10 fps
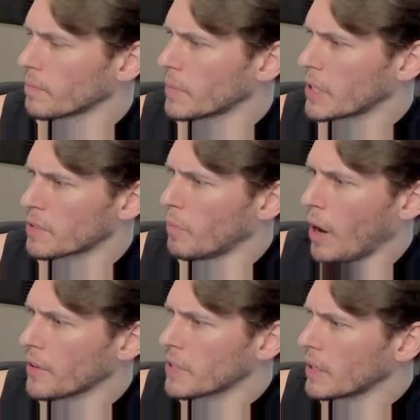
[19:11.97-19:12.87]
Because
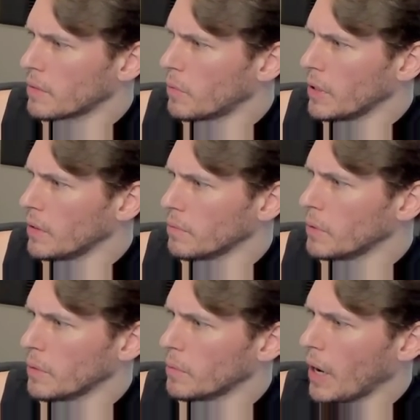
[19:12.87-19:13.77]
moths like will
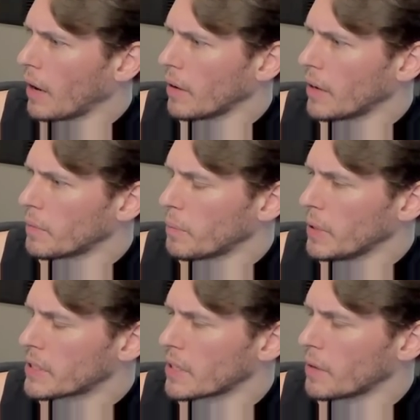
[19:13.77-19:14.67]
will I don't, I don't
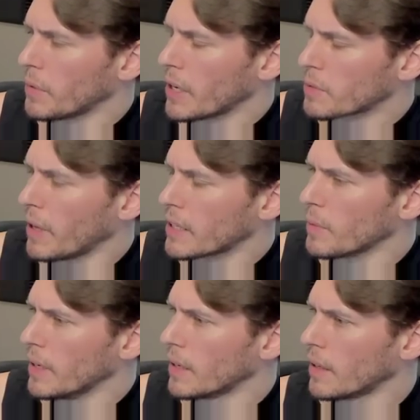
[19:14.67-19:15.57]
please explain it to me.